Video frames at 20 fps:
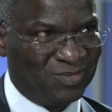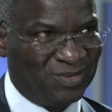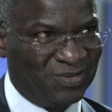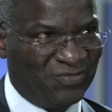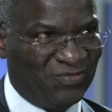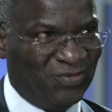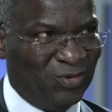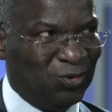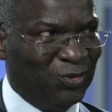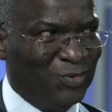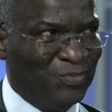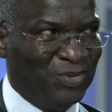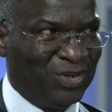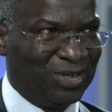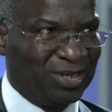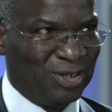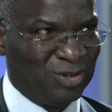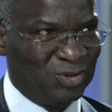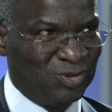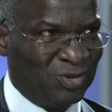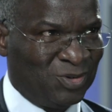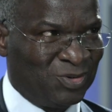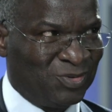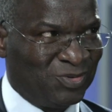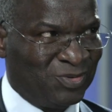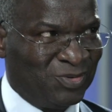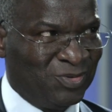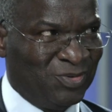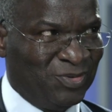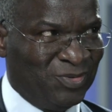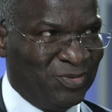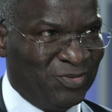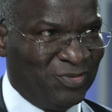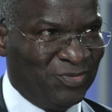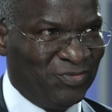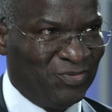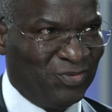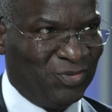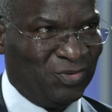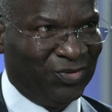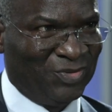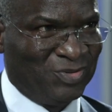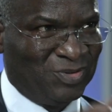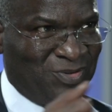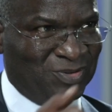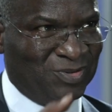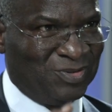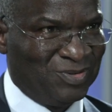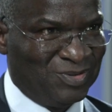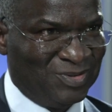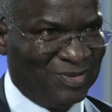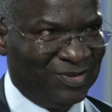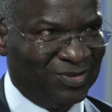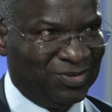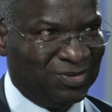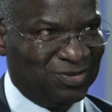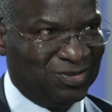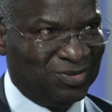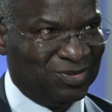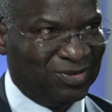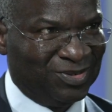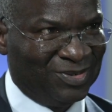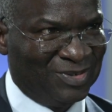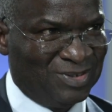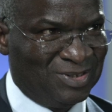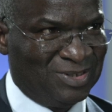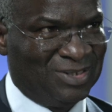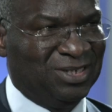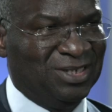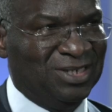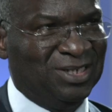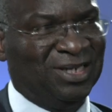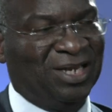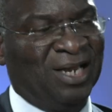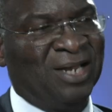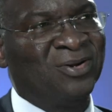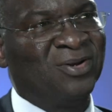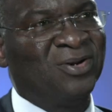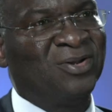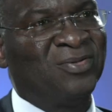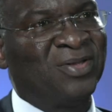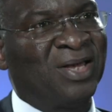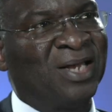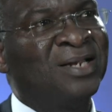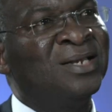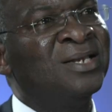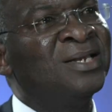for lubrication, for sea and all of that.